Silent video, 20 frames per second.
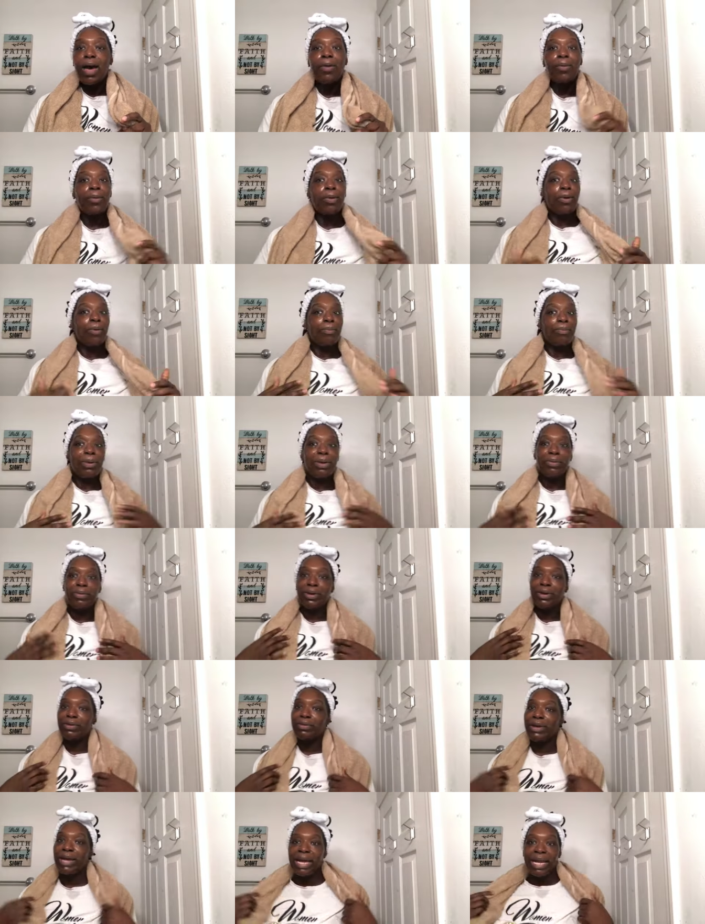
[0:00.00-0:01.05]
won't be
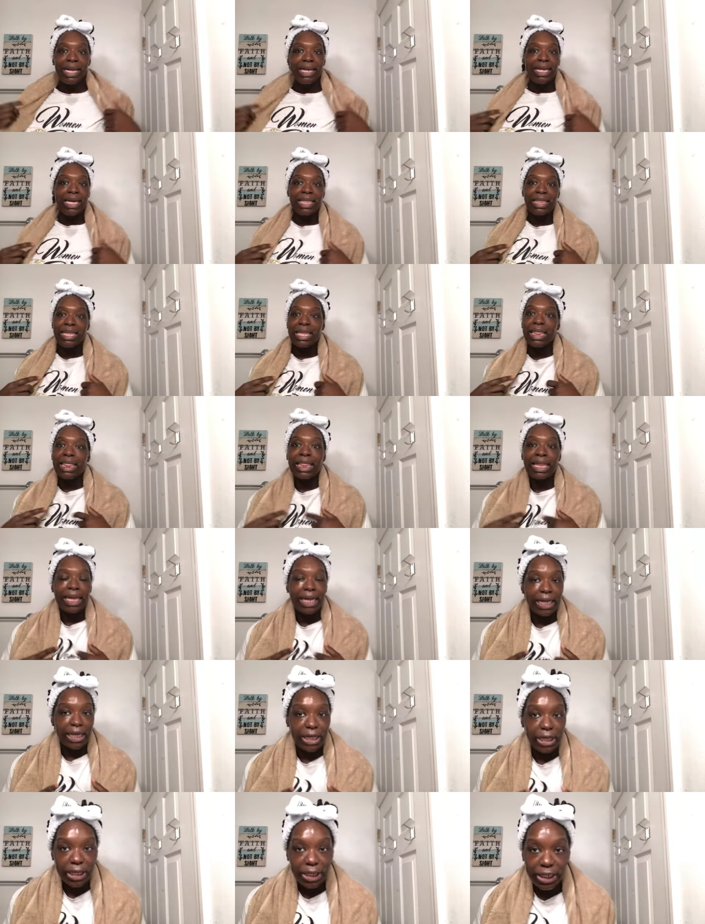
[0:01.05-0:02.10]
regretting nothing
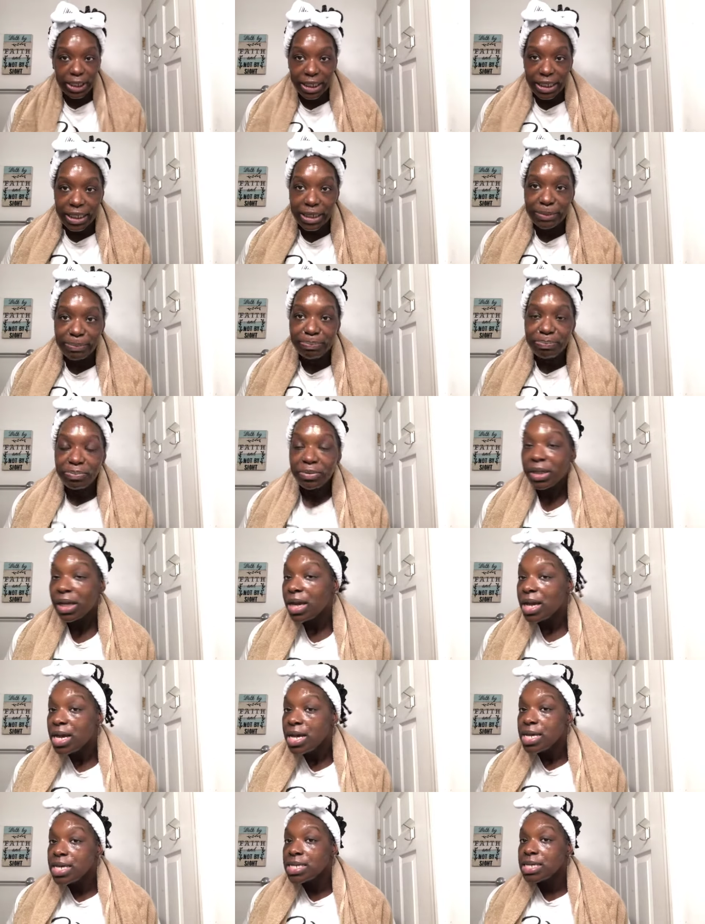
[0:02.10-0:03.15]
later, honey.
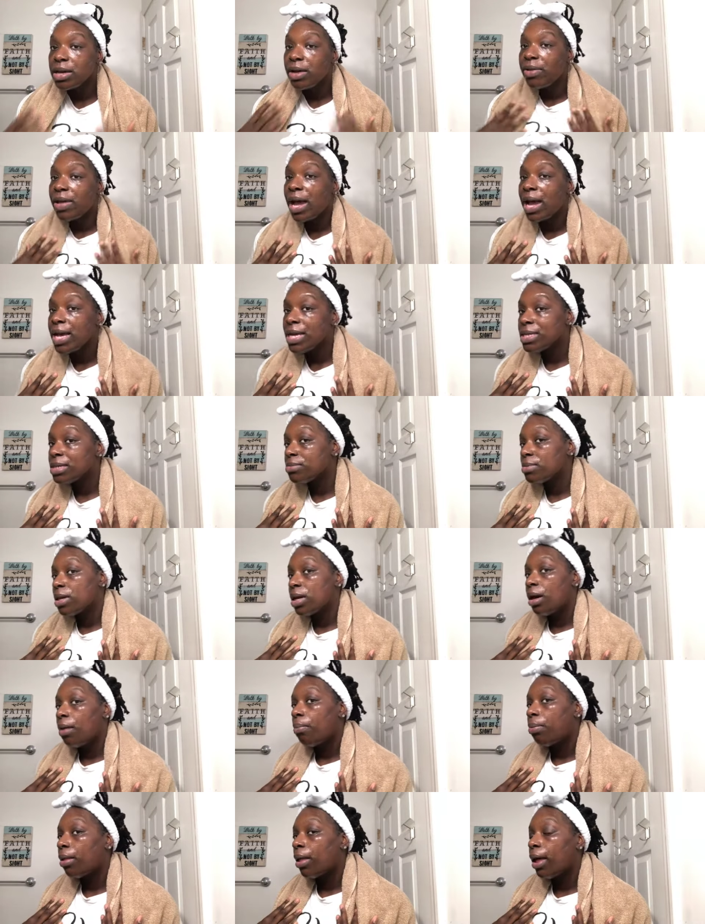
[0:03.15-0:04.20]
So that is me
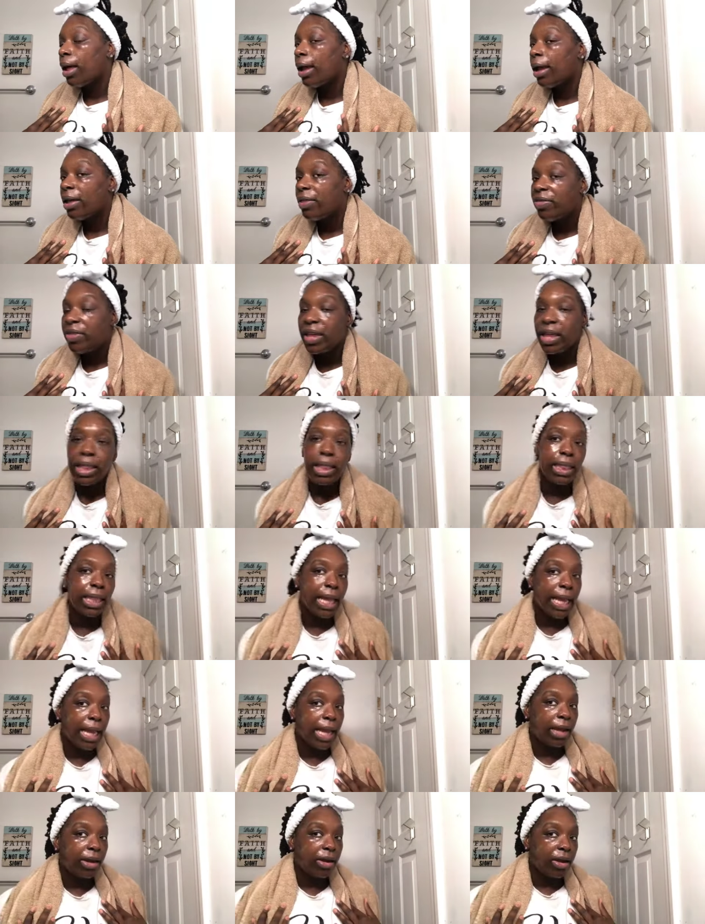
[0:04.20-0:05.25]
applying a thin
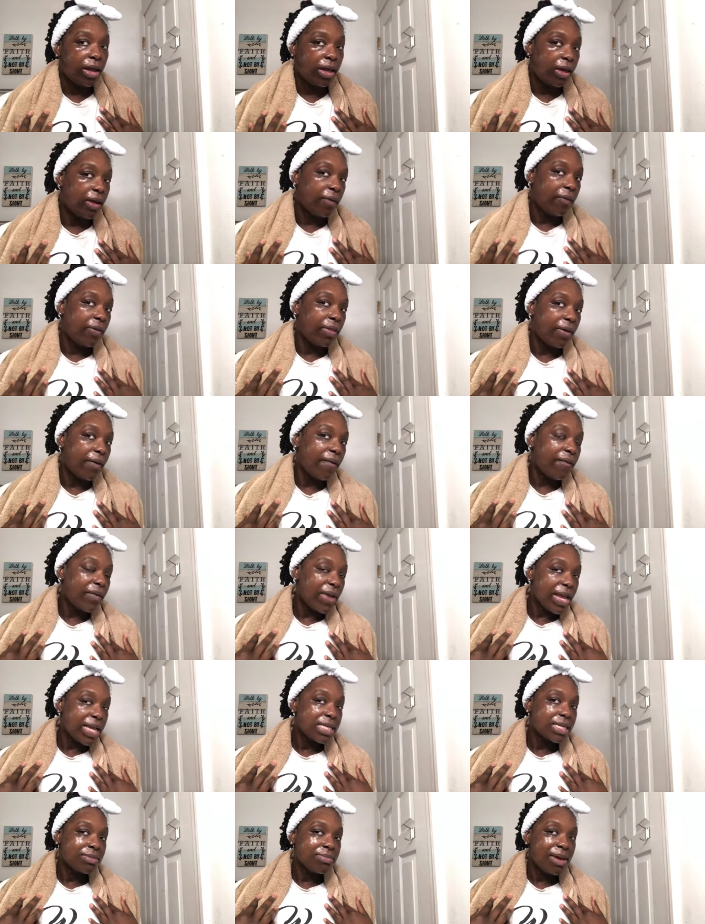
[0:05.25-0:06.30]
layer of the
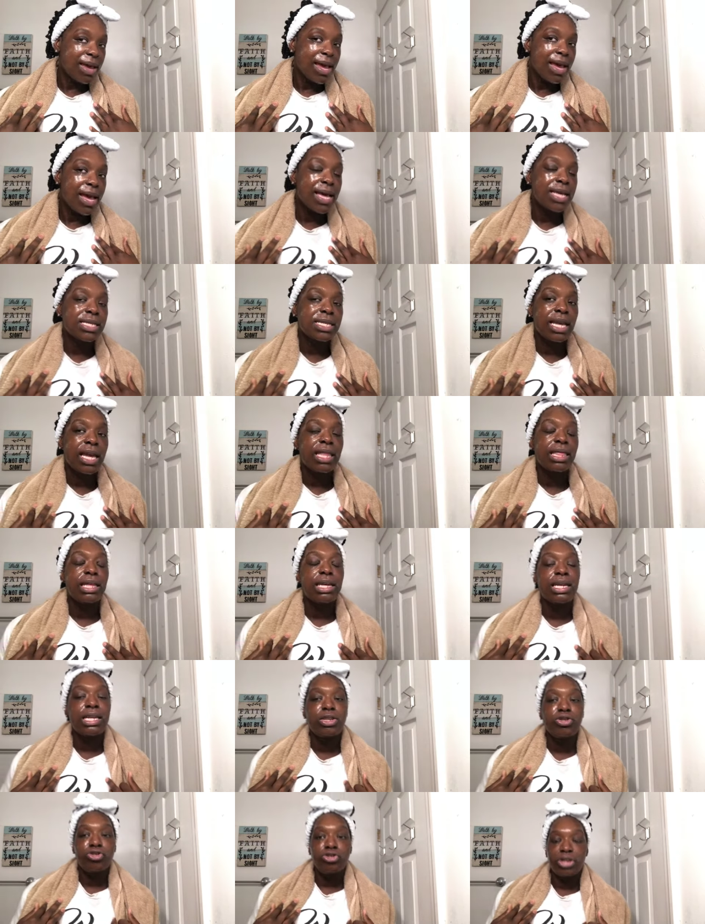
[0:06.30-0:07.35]
face mask, and the
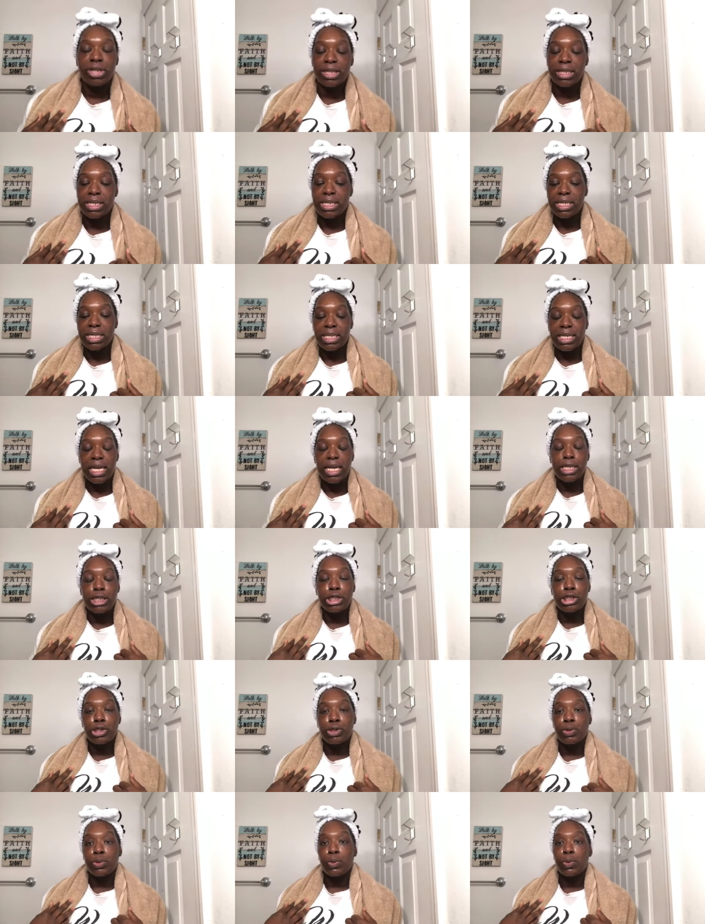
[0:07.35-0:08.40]
instructions say
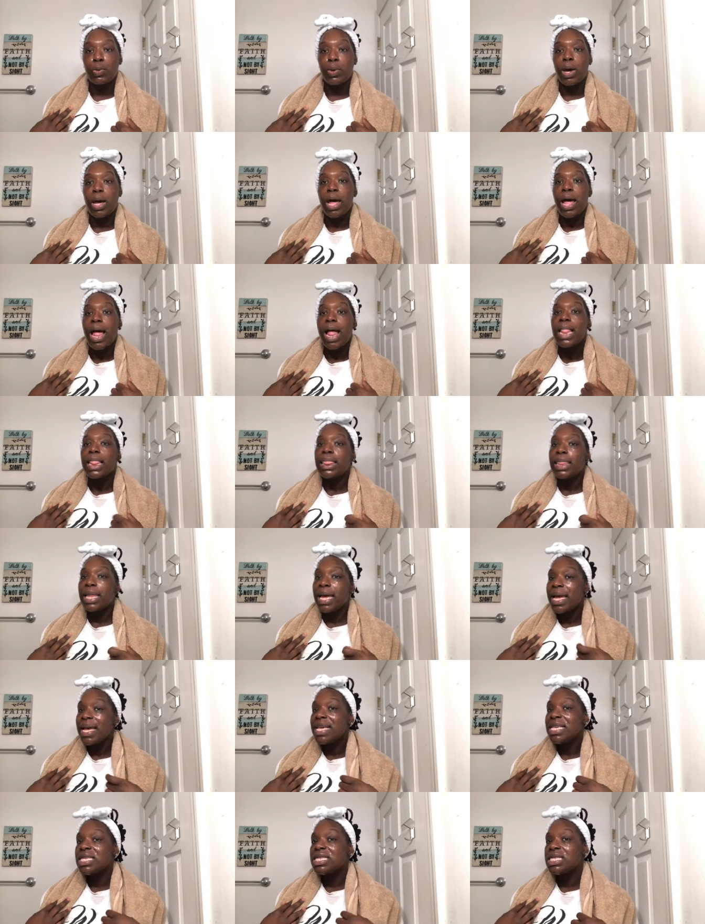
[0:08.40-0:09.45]
to
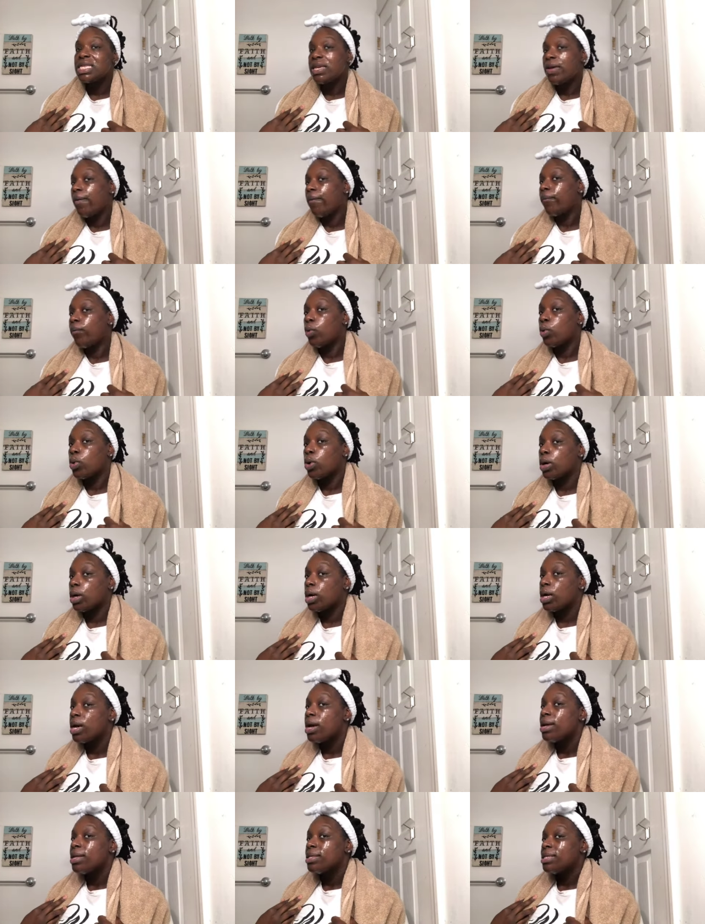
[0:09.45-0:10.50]
let it sit for
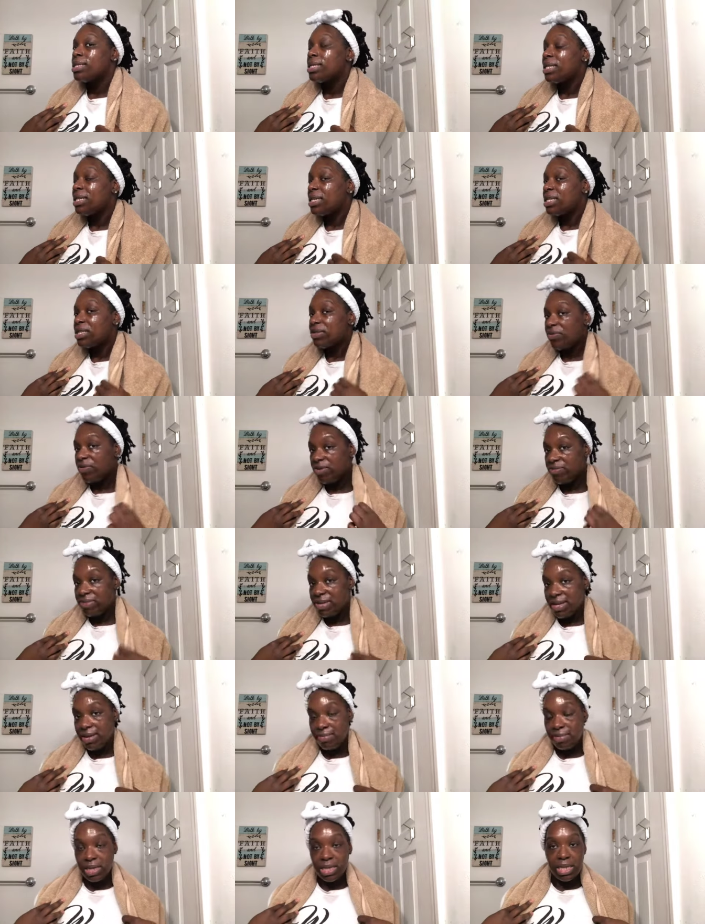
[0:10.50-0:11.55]
ten to
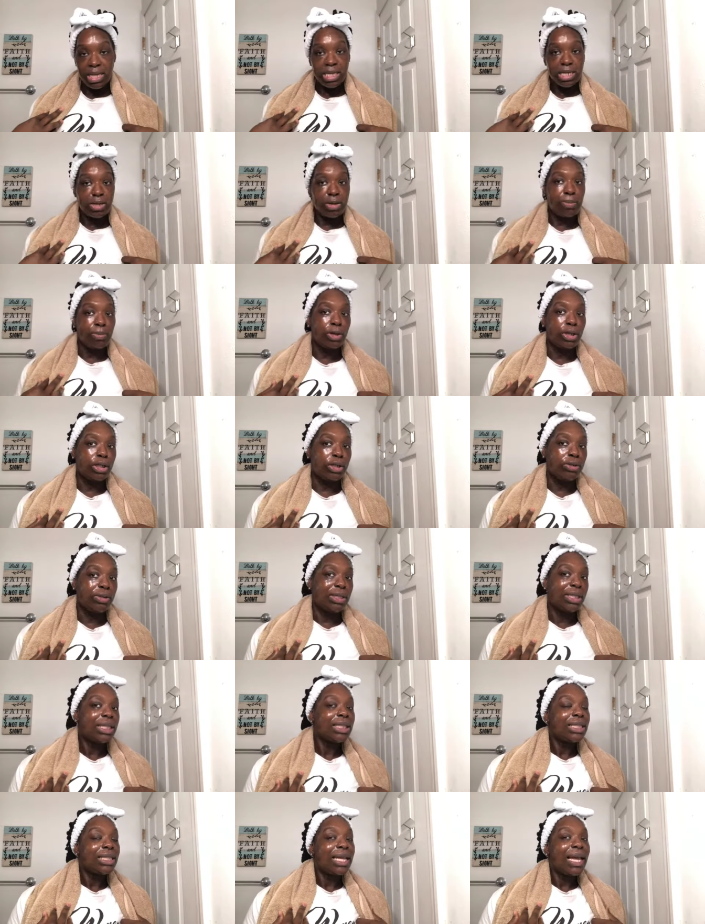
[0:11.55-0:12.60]
fifteen minutes. So I'm going to do
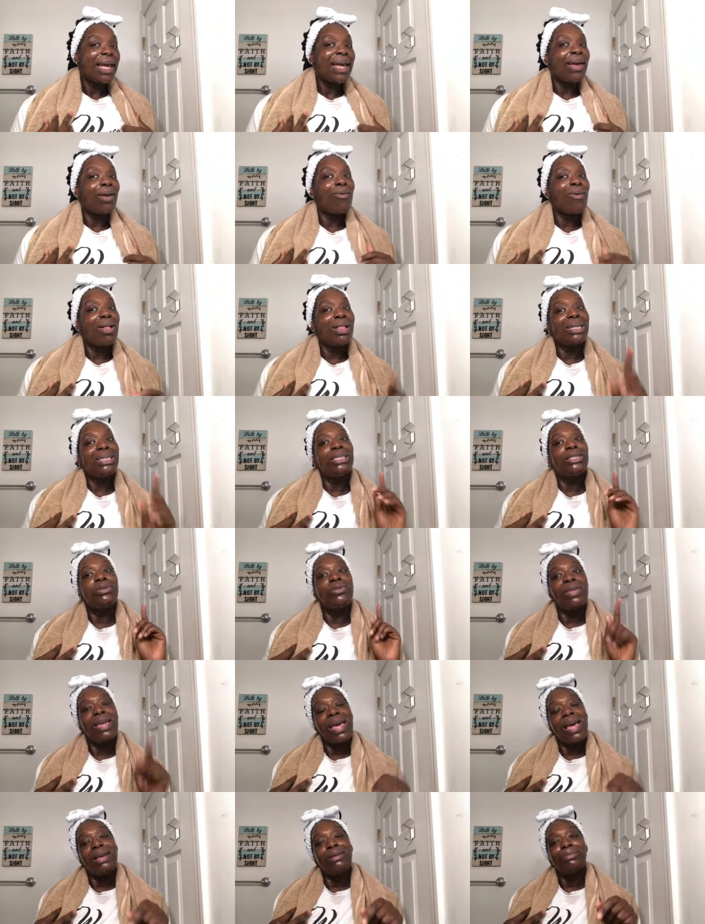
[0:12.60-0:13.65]
just that. And while I do
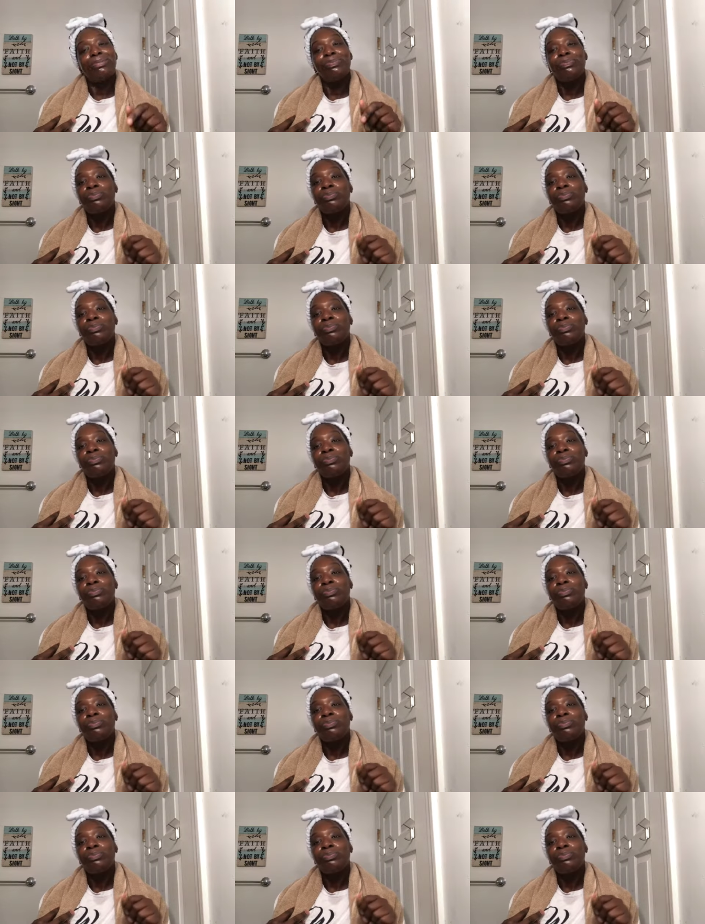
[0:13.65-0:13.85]
that,